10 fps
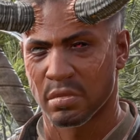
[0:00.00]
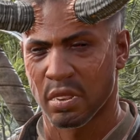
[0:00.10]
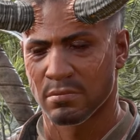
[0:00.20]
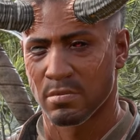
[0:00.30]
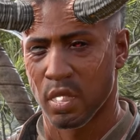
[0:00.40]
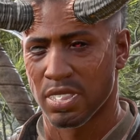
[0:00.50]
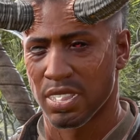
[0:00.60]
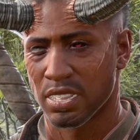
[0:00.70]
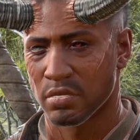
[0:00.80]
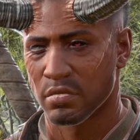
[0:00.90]
All the more
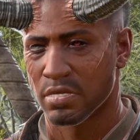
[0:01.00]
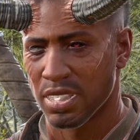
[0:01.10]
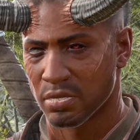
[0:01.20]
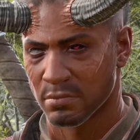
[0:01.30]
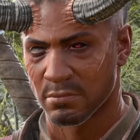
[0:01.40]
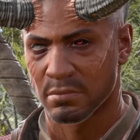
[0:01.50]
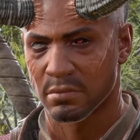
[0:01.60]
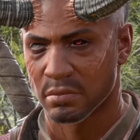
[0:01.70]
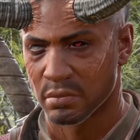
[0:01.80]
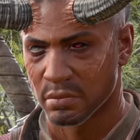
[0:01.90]
reason to find him.
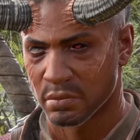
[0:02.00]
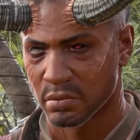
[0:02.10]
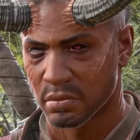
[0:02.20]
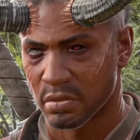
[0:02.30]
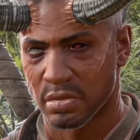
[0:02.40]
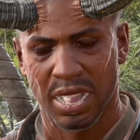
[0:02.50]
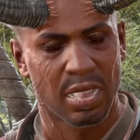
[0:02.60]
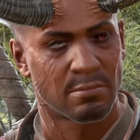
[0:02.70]
The